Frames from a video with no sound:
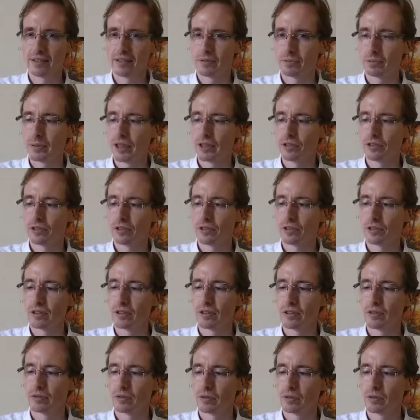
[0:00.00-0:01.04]
this much
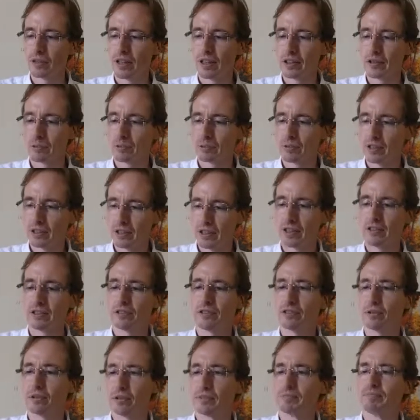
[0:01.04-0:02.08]
of a raspberry
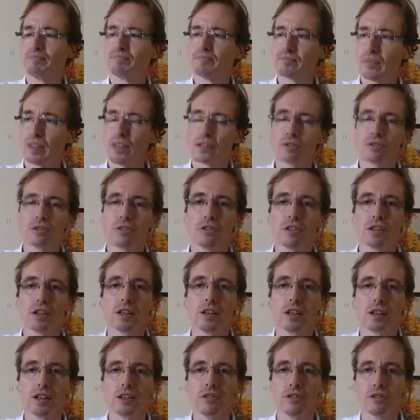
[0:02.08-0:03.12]
taste to it. There's
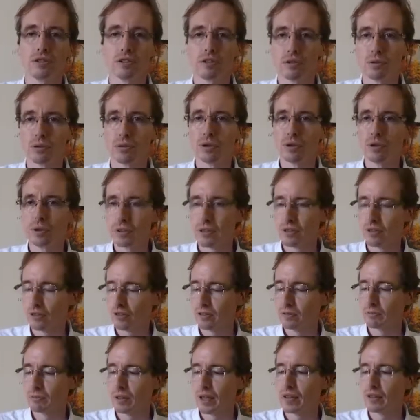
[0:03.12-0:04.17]
usually a hint or
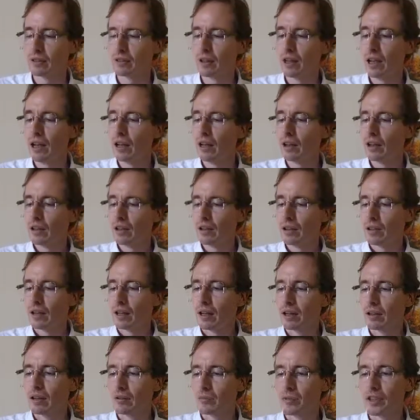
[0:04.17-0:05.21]
nuance, but
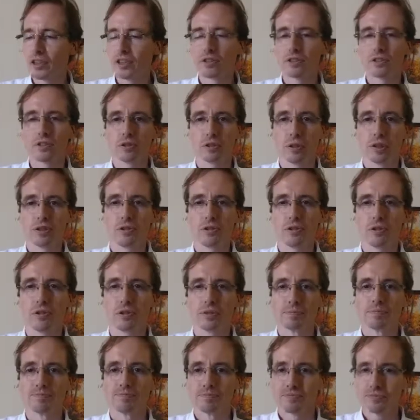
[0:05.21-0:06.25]
this is quite
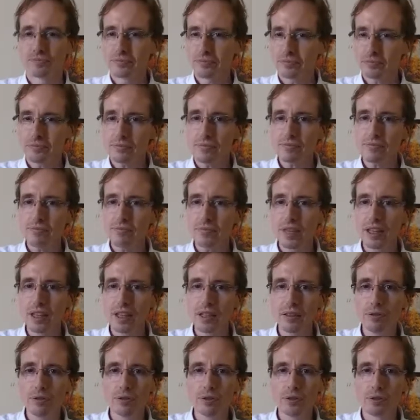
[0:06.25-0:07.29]
strong.
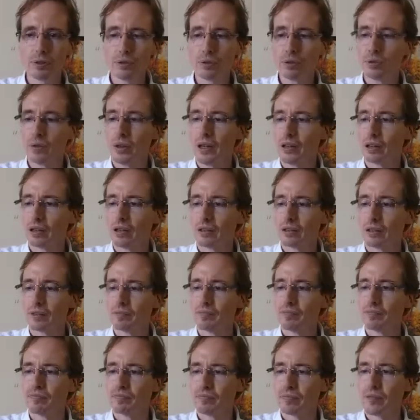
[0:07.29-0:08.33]
If you
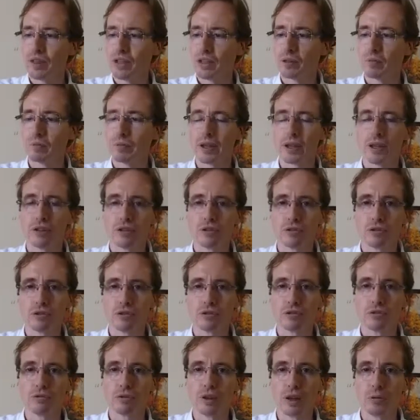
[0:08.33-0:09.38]
compare it
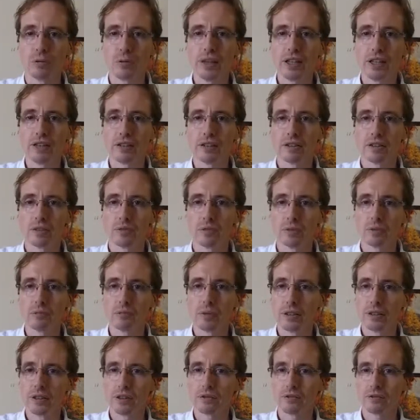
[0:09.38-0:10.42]
to Ribena, you wouldn't
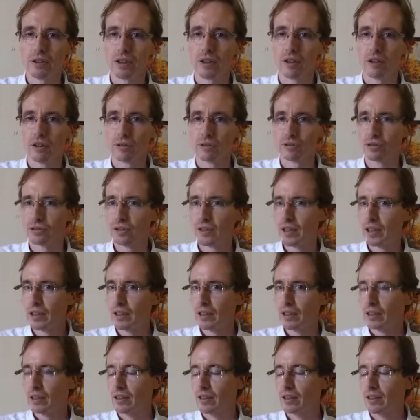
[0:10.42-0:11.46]
be far off.
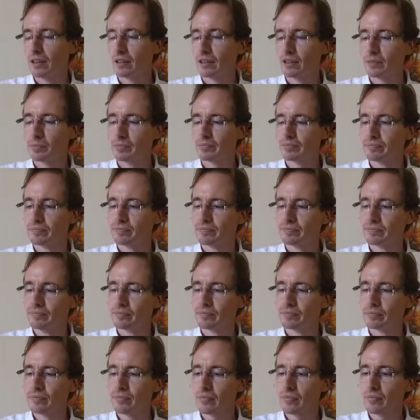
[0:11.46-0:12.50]

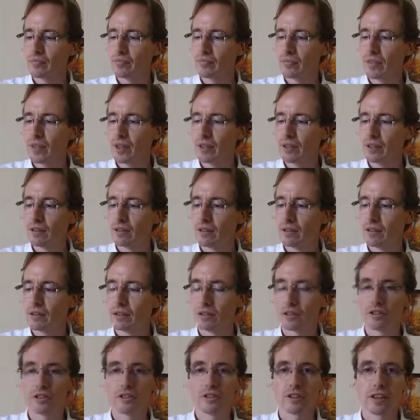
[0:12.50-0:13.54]

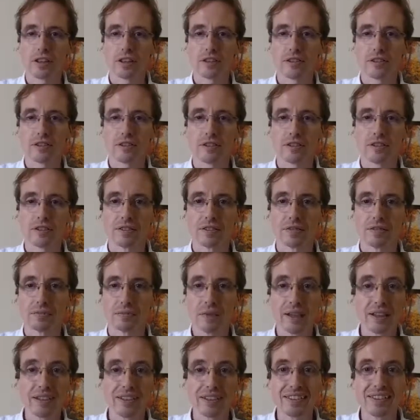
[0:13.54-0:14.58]
Not to say that's a
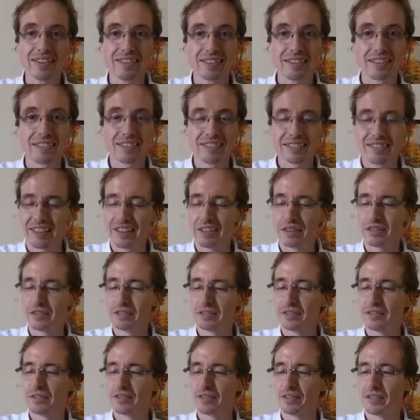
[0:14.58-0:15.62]
bad thing.
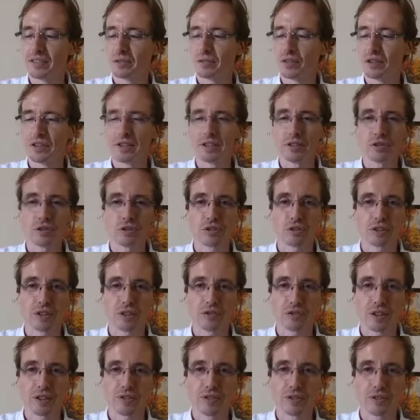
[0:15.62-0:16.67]
That's a very
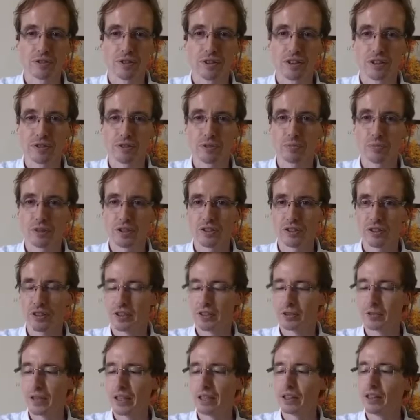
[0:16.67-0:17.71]
interesting flavor for this
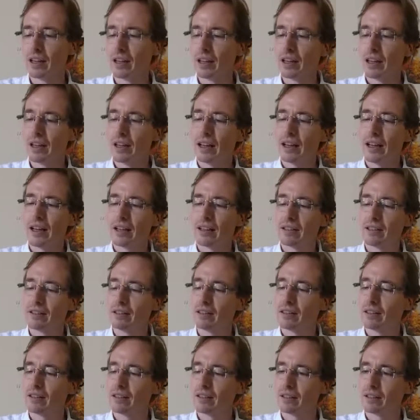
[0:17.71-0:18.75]
particular red,
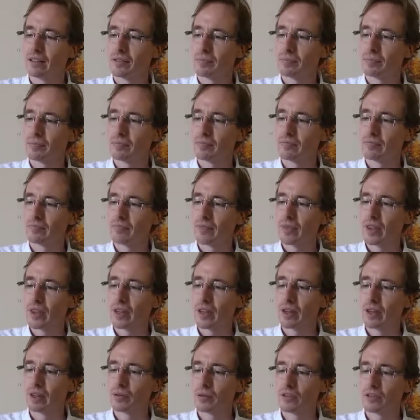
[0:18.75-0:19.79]
and
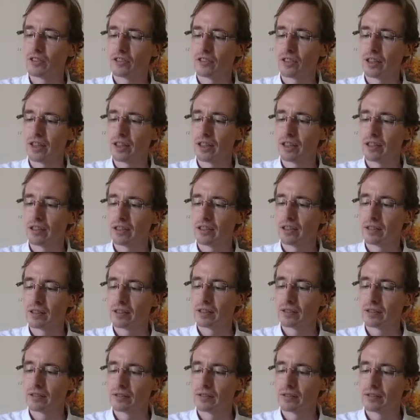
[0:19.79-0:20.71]
I would say